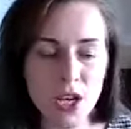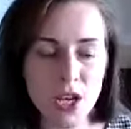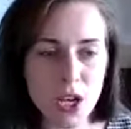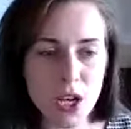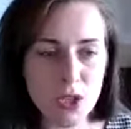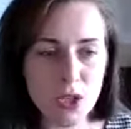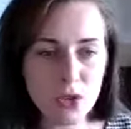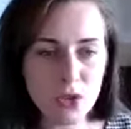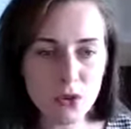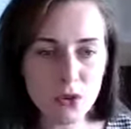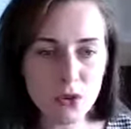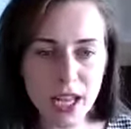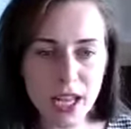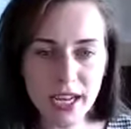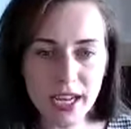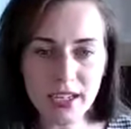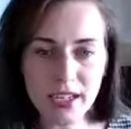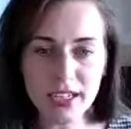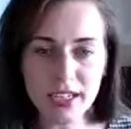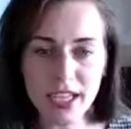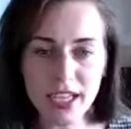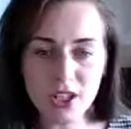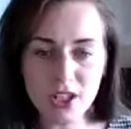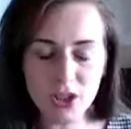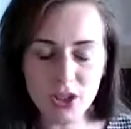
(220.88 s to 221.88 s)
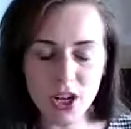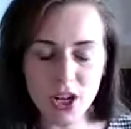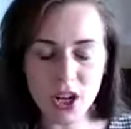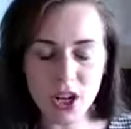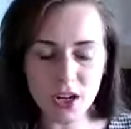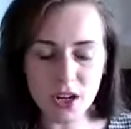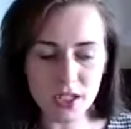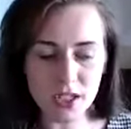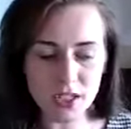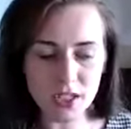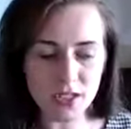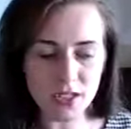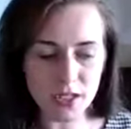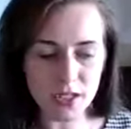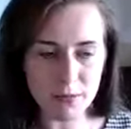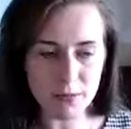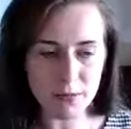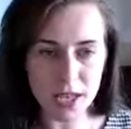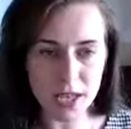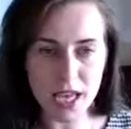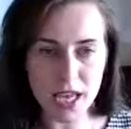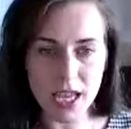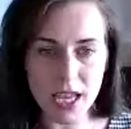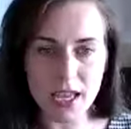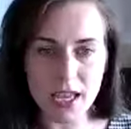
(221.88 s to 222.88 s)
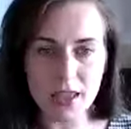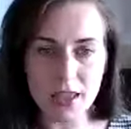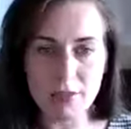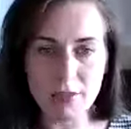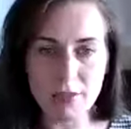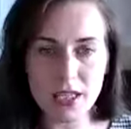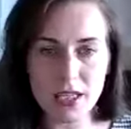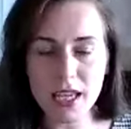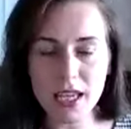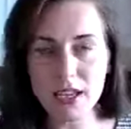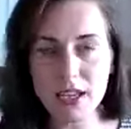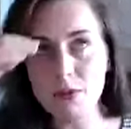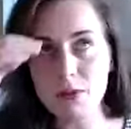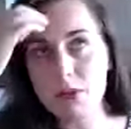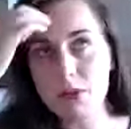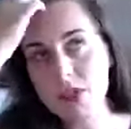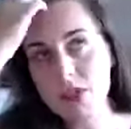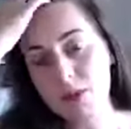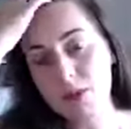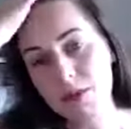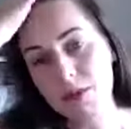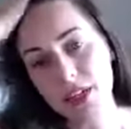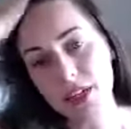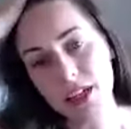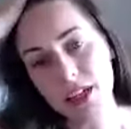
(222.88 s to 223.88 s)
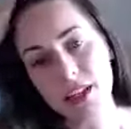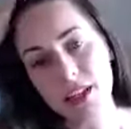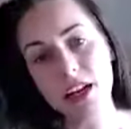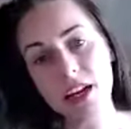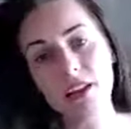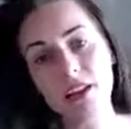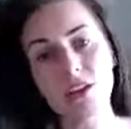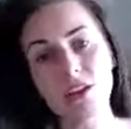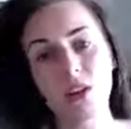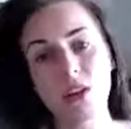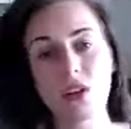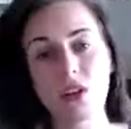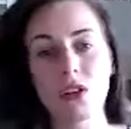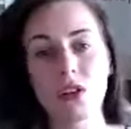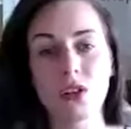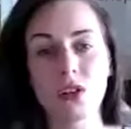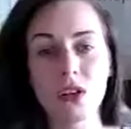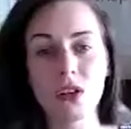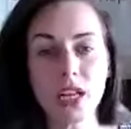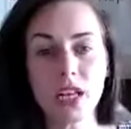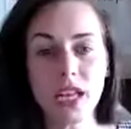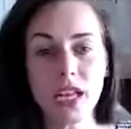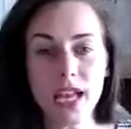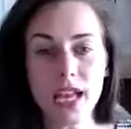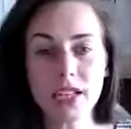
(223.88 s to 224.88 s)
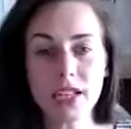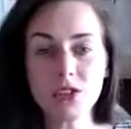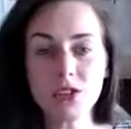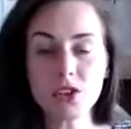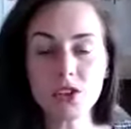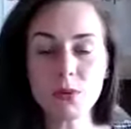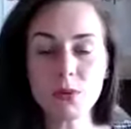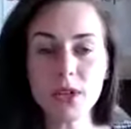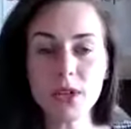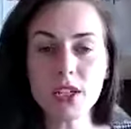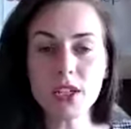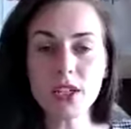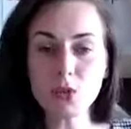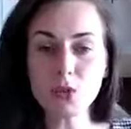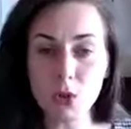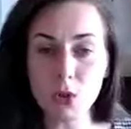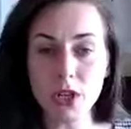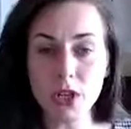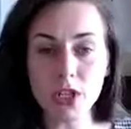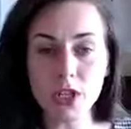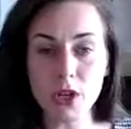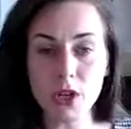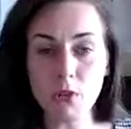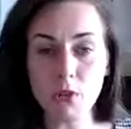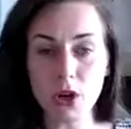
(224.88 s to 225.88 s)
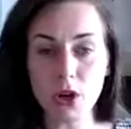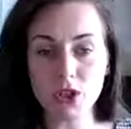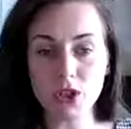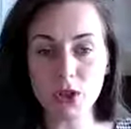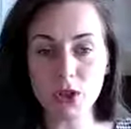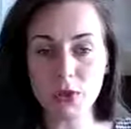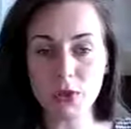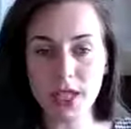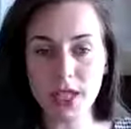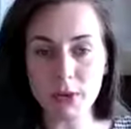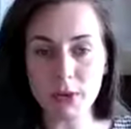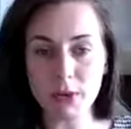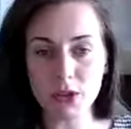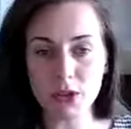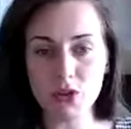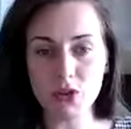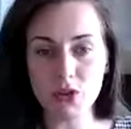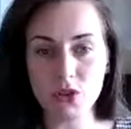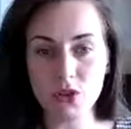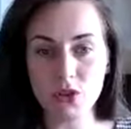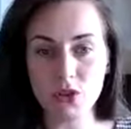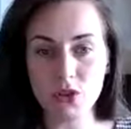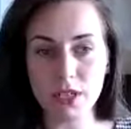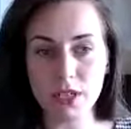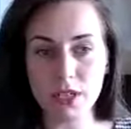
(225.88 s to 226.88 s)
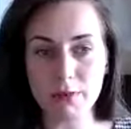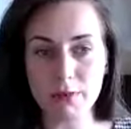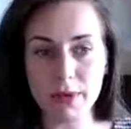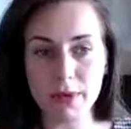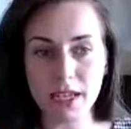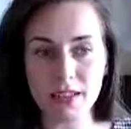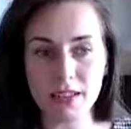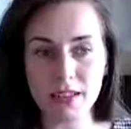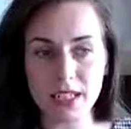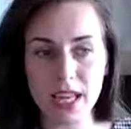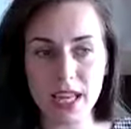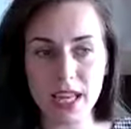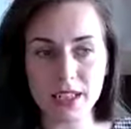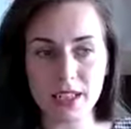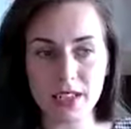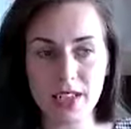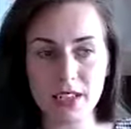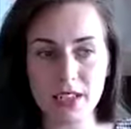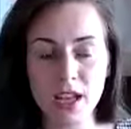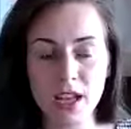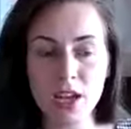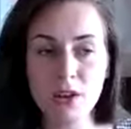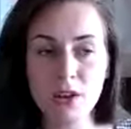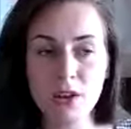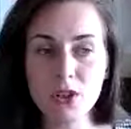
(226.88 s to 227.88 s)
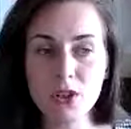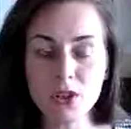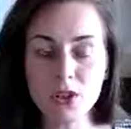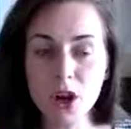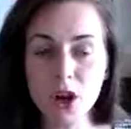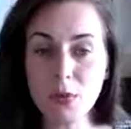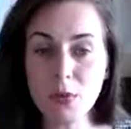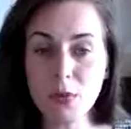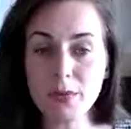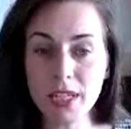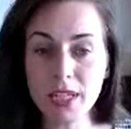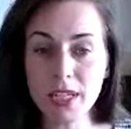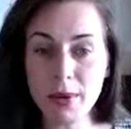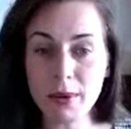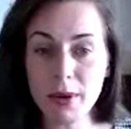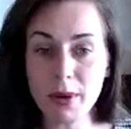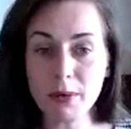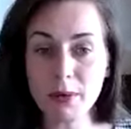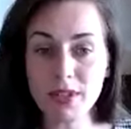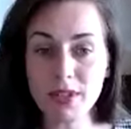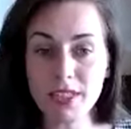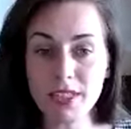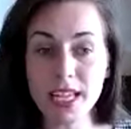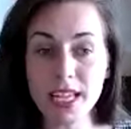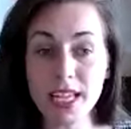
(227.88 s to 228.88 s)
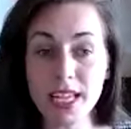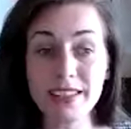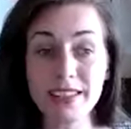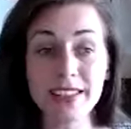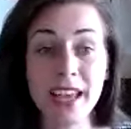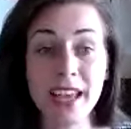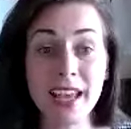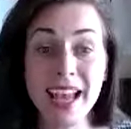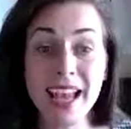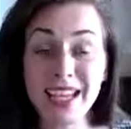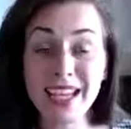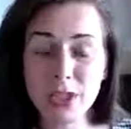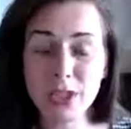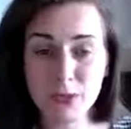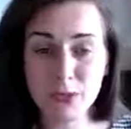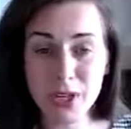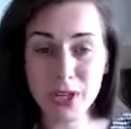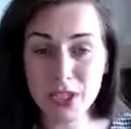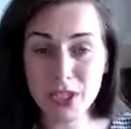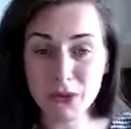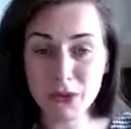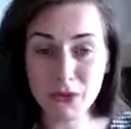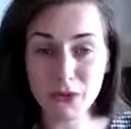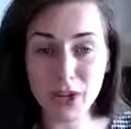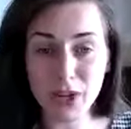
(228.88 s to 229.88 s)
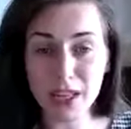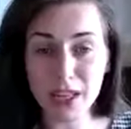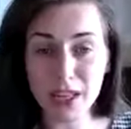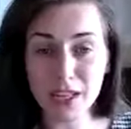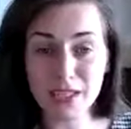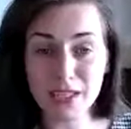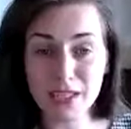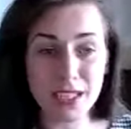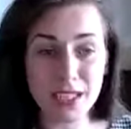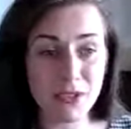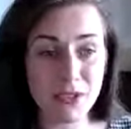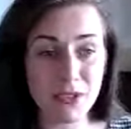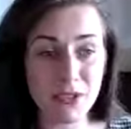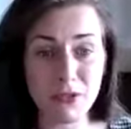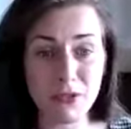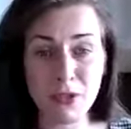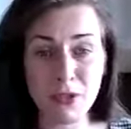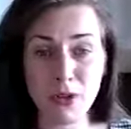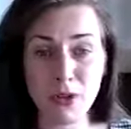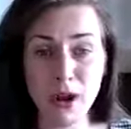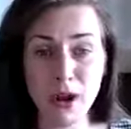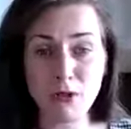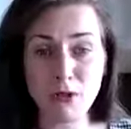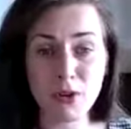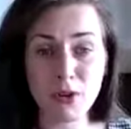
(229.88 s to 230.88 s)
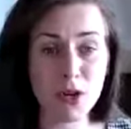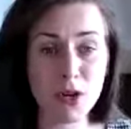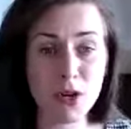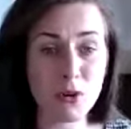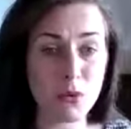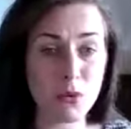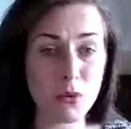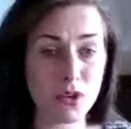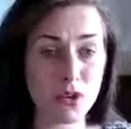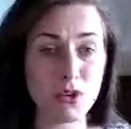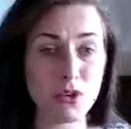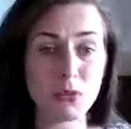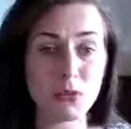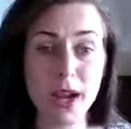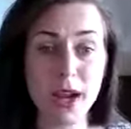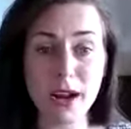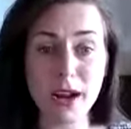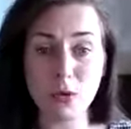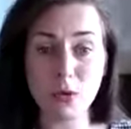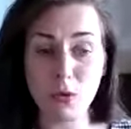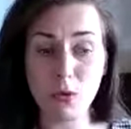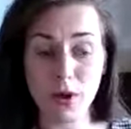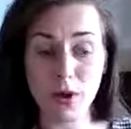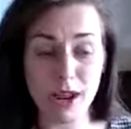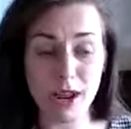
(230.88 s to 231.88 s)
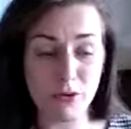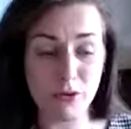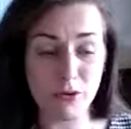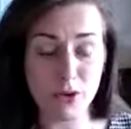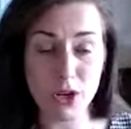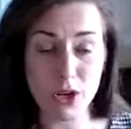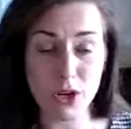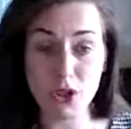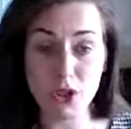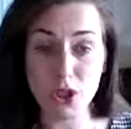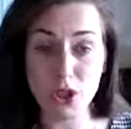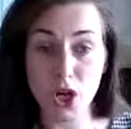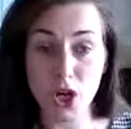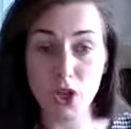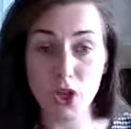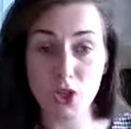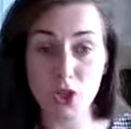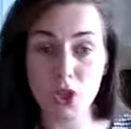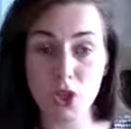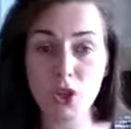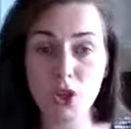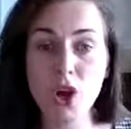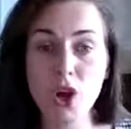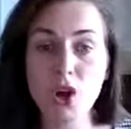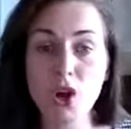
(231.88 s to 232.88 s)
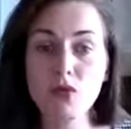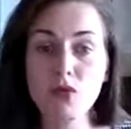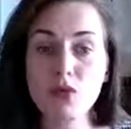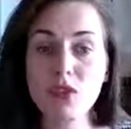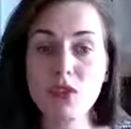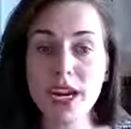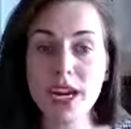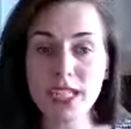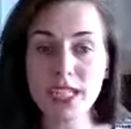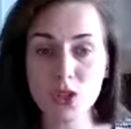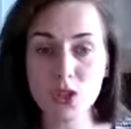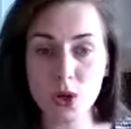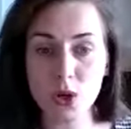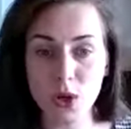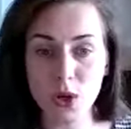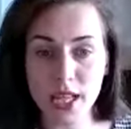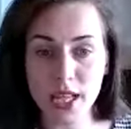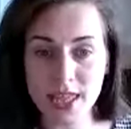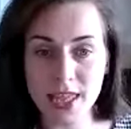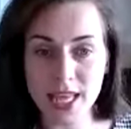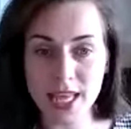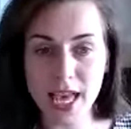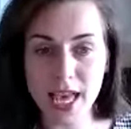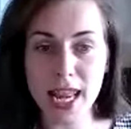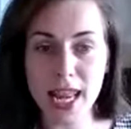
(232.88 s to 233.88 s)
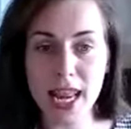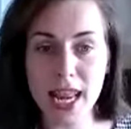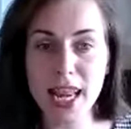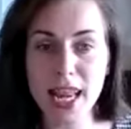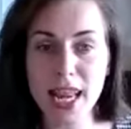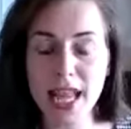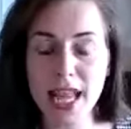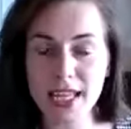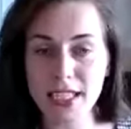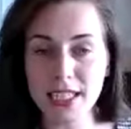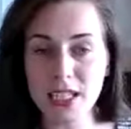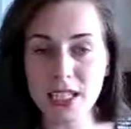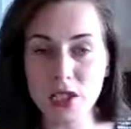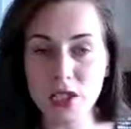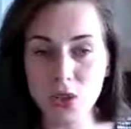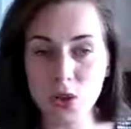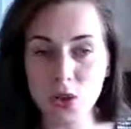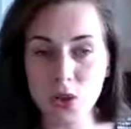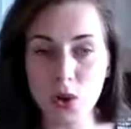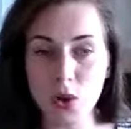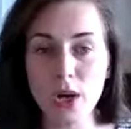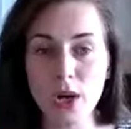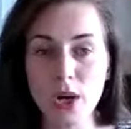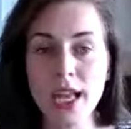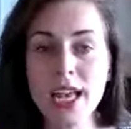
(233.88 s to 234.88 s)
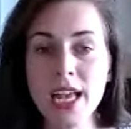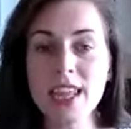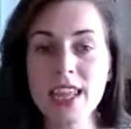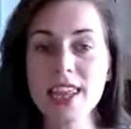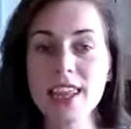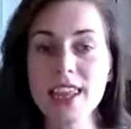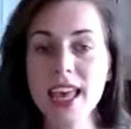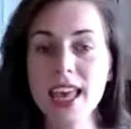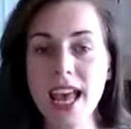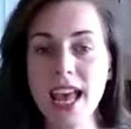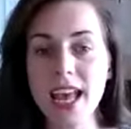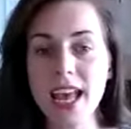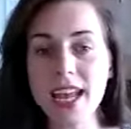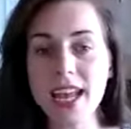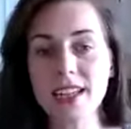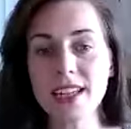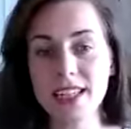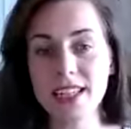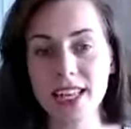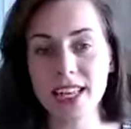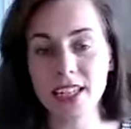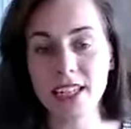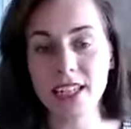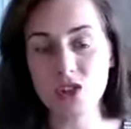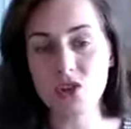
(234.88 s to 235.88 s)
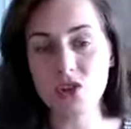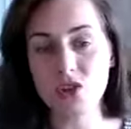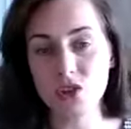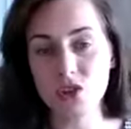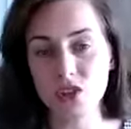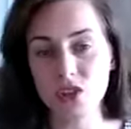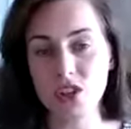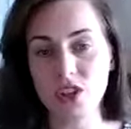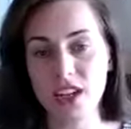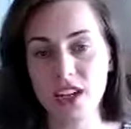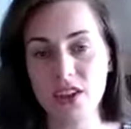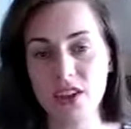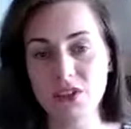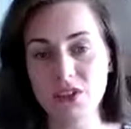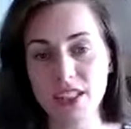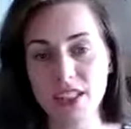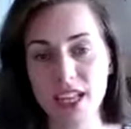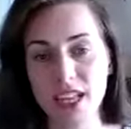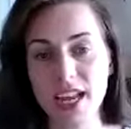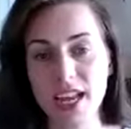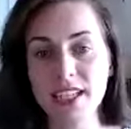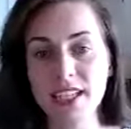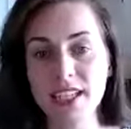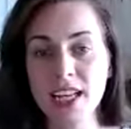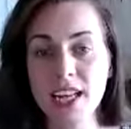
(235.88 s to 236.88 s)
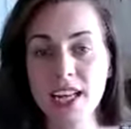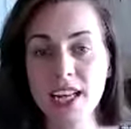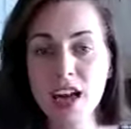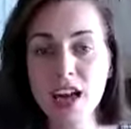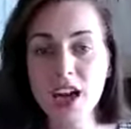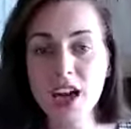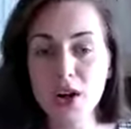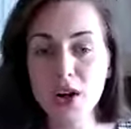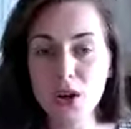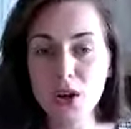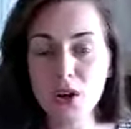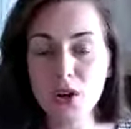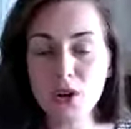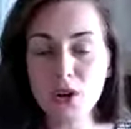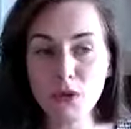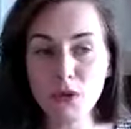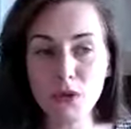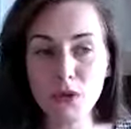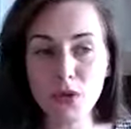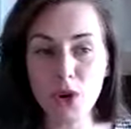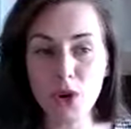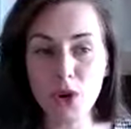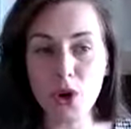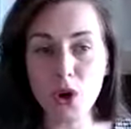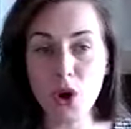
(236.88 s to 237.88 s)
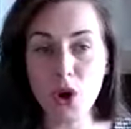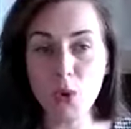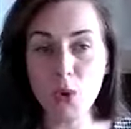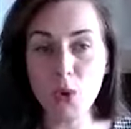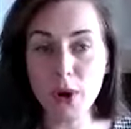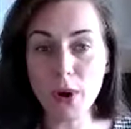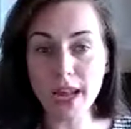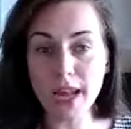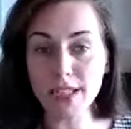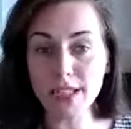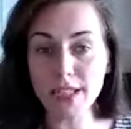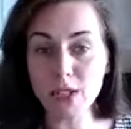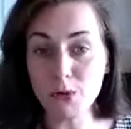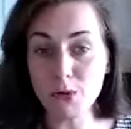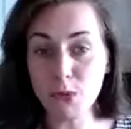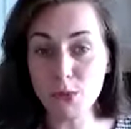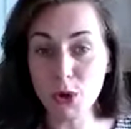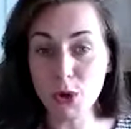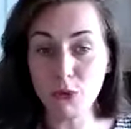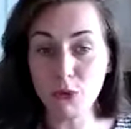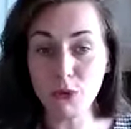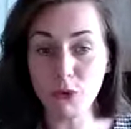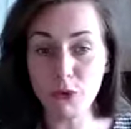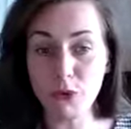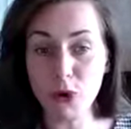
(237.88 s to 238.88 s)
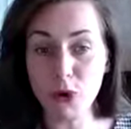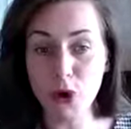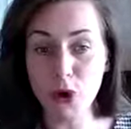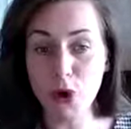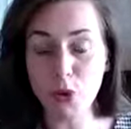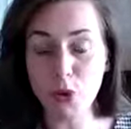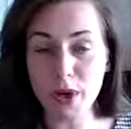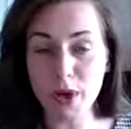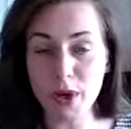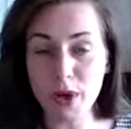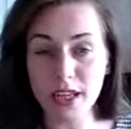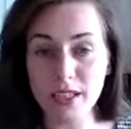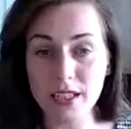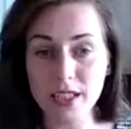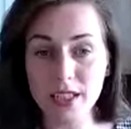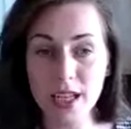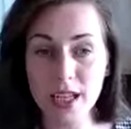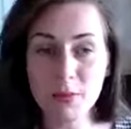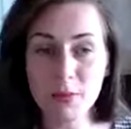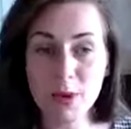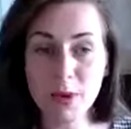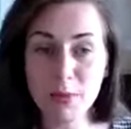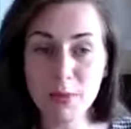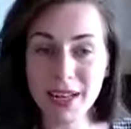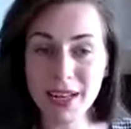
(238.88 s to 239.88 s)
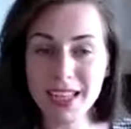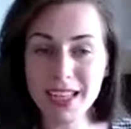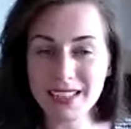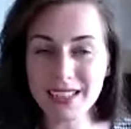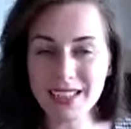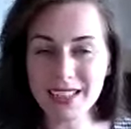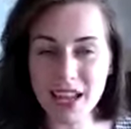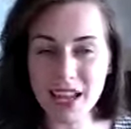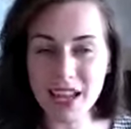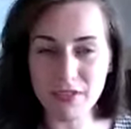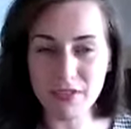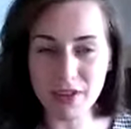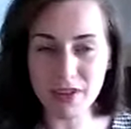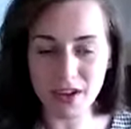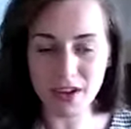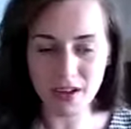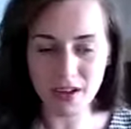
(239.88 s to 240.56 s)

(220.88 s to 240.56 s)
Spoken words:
So like I say, journaling to me in the beginning was something that I thought, it's just when it's wishy-washy without a structure, didn't make sense. The top tip I would say is express your feelings, even if you're angry and you want to swear or whatever, and you journal. Write it all in there, let it go. Then take the structure that I've said and look for a way to move forward. But please never